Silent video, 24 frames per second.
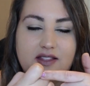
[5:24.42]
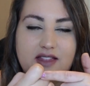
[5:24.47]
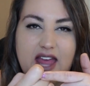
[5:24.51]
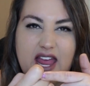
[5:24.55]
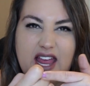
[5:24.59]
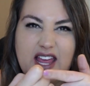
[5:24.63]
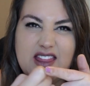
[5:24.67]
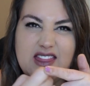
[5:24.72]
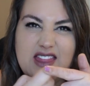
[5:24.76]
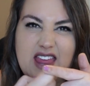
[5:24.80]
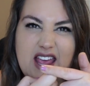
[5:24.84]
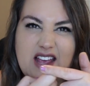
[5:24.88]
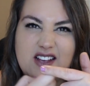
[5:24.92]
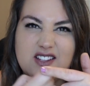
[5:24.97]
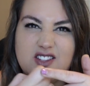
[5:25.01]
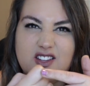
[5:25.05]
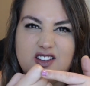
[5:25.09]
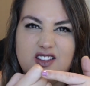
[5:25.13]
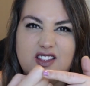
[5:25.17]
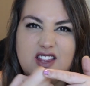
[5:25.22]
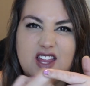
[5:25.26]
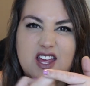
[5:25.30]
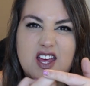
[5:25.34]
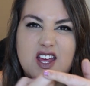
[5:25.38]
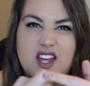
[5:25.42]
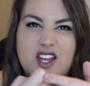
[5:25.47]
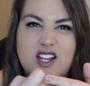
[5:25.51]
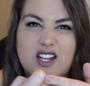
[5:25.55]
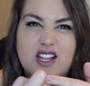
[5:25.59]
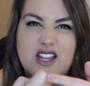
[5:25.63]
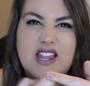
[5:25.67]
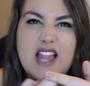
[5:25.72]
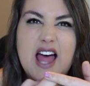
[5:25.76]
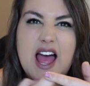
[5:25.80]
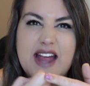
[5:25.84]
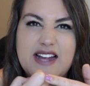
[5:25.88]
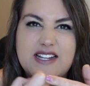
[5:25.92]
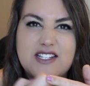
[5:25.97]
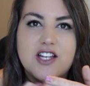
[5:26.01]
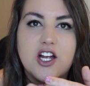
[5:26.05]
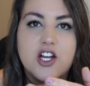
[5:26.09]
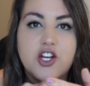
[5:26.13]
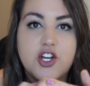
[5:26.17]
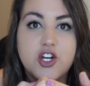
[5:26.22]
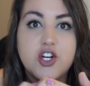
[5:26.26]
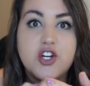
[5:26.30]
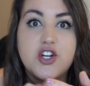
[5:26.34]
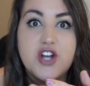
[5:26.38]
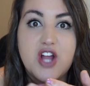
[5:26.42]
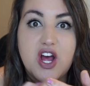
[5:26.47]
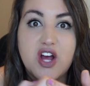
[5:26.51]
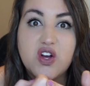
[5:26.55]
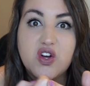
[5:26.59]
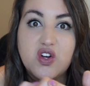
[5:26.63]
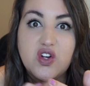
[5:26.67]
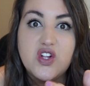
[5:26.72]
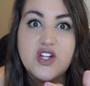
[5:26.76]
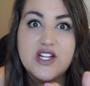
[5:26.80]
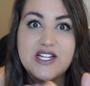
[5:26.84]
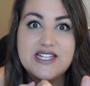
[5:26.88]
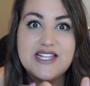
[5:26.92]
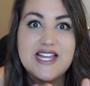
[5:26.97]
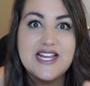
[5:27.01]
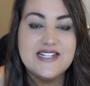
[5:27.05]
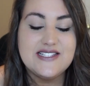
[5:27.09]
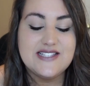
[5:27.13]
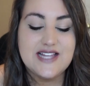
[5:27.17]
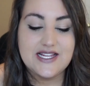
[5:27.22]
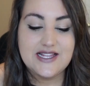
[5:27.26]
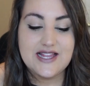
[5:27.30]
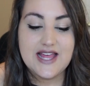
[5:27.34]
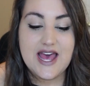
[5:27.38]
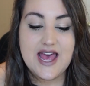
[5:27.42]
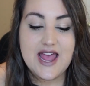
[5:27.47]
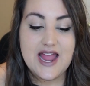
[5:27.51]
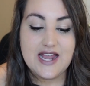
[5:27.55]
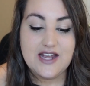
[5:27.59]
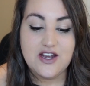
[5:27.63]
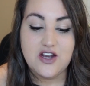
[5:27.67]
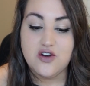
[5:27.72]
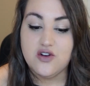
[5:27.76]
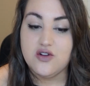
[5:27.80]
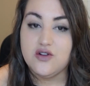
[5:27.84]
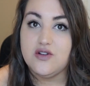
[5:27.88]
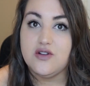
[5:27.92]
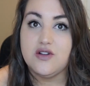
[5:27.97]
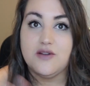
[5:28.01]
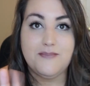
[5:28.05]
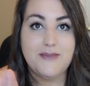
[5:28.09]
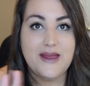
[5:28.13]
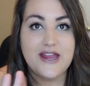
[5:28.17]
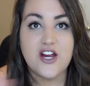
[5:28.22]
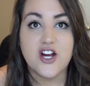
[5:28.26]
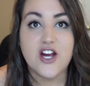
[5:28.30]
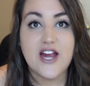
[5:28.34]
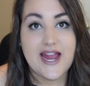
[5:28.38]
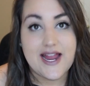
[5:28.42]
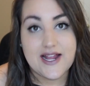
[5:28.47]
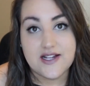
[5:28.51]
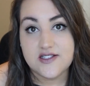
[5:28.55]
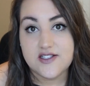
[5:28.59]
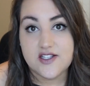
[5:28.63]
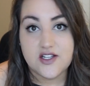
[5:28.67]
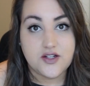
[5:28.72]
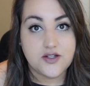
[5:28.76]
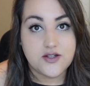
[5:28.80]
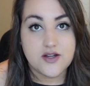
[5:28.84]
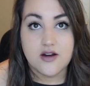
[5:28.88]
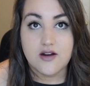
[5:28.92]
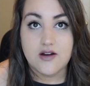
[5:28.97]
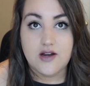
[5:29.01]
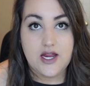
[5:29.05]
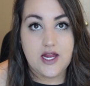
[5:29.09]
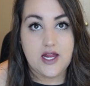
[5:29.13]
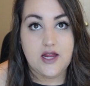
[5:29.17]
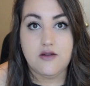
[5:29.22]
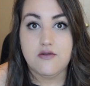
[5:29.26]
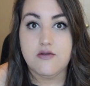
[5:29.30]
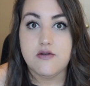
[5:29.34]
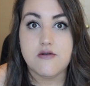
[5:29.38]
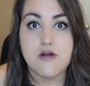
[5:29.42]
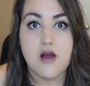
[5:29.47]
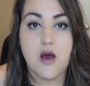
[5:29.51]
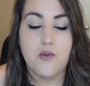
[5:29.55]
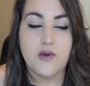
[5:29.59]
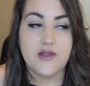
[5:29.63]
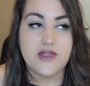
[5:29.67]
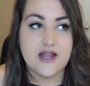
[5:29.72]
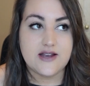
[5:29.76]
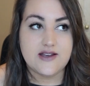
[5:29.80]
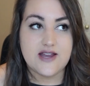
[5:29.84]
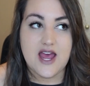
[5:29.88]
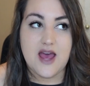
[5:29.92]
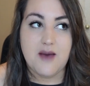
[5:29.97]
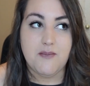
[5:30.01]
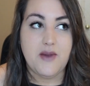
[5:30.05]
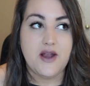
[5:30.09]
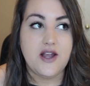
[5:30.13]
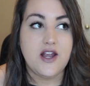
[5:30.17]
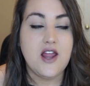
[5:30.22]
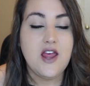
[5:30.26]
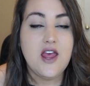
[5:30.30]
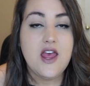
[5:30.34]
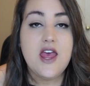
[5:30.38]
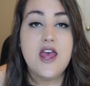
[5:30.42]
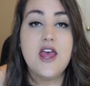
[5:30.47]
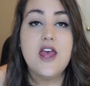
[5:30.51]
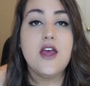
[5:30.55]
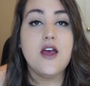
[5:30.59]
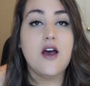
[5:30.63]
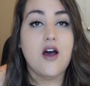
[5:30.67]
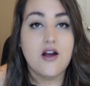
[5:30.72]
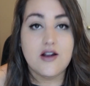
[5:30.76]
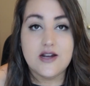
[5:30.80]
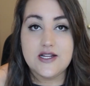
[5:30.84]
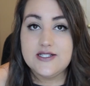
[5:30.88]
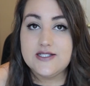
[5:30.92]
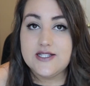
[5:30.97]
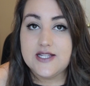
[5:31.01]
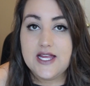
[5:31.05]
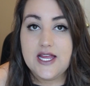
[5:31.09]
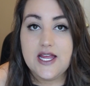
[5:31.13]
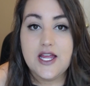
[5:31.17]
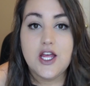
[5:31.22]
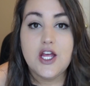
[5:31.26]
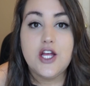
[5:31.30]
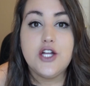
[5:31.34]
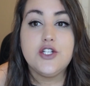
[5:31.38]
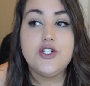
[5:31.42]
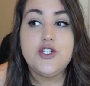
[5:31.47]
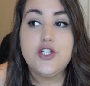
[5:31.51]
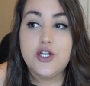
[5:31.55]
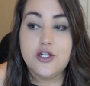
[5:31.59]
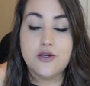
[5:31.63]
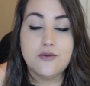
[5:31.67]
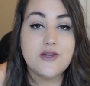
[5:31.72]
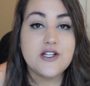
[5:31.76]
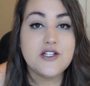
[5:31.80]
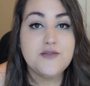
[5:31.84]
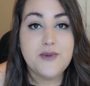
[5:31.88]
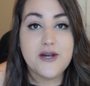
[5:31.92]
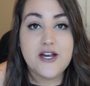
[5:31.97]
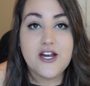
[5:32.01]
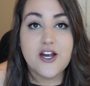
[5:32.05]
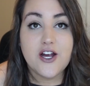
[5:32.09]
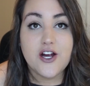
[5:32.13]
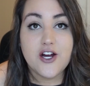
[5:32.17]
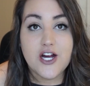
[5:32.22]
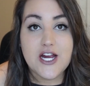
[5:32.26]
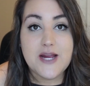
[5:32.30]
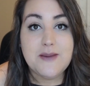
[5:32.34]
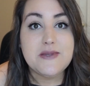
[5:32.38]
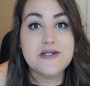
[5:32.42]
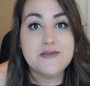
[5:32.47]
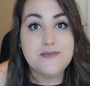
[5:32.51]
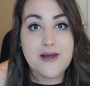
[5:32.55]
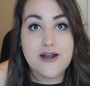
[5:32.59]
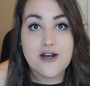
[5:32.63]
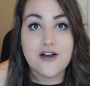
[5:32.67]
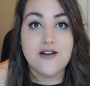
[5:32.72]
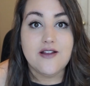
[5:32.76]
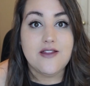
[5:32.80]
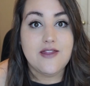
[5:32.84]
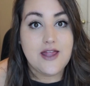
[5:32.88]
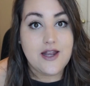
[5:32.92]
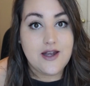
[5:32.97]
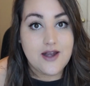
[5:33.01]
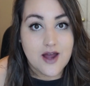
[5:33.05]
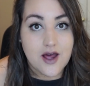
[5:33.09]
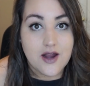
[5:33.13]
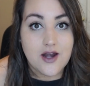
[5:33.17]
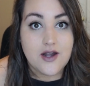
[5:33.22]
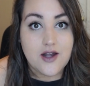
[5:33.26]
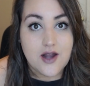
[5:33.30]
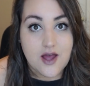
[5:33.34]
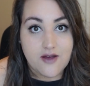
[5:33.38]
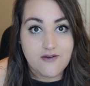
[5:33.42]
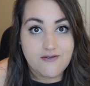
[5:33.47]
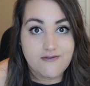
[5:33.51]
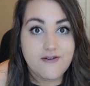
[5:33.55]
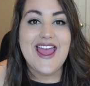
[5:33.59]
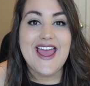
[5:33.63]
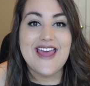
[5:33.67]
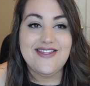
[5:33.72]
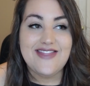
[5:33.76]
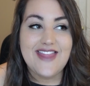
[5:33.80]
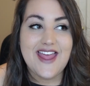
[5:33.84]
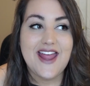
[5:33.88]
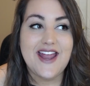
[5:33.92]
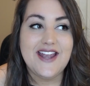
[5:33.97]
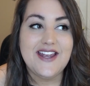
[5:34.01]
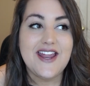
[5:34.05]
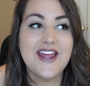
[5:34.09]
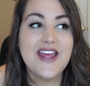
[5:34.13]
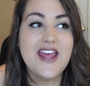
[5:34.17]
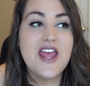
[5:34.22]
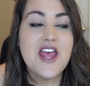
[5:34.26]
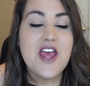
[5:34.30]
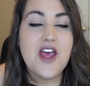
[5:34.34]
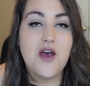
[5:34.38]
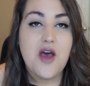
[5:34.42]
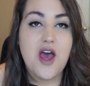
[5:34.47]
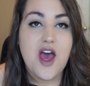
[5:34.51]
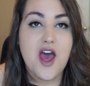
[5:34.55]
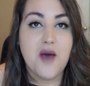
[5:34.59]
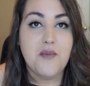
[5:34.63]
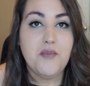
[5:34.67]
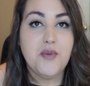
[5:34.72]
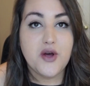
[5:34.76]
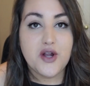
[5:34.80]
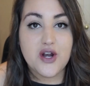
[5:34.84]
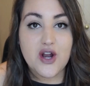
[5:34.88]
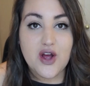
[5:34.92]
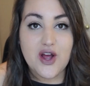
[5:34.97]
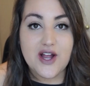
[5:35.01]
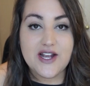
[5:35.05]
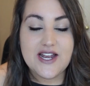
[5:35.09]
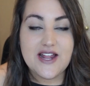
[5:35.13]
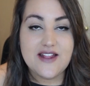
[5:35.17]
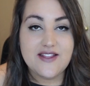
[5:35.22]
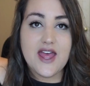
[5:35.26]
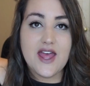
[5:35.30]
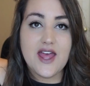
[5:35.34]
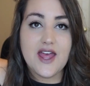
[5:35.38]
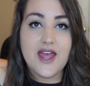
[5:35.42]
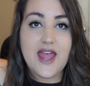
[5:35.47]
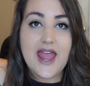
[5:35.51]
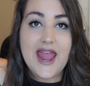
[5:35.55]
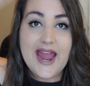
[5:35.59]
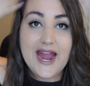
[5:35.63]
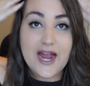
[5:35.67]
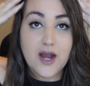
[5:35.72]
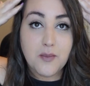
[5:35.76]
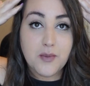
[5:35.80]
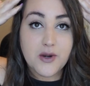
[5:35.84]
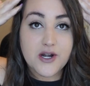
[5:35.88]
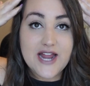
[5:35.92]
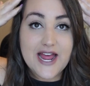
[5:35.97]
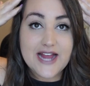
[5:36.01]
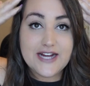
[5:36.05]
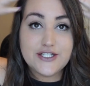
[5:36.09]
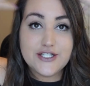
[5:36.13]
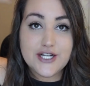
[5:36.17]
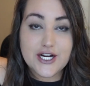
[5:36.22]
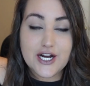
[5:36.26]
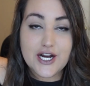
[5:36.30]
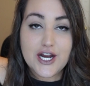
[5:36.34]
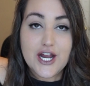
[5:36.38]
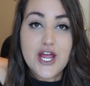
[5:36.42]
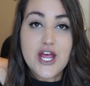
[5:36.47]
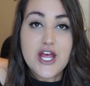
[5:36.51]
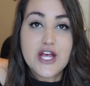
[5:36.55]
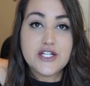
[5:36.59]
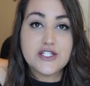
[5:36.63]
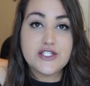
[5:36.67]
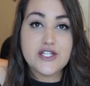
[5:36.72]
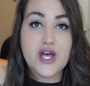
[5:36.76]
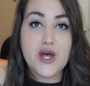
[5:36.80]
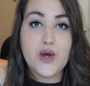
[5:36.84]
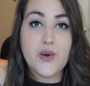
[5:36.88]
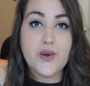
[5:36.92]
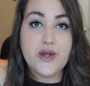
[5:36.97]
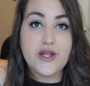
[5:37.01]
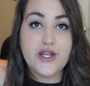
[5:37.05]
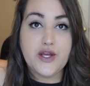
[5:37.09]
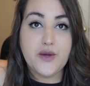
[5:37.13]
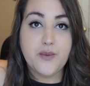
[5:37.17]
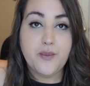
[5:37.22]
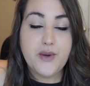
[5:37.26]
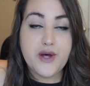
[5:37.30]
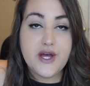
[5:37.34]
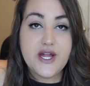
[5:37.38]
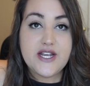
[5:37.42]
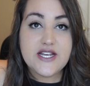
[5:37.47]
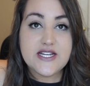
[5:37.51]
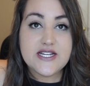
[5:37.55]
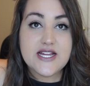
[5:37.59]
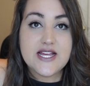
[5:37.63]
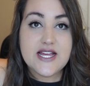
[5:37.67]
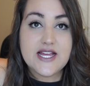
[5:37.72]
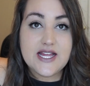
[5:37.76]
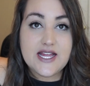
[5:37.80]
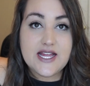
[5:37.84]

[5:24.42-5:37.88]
like things, the lines on your knuckle and things like that, and it'll make your hands look dirty. You do not want that to happen. Honestly, too much barrier cream is better than not enough. And then put on a hair protector. So you put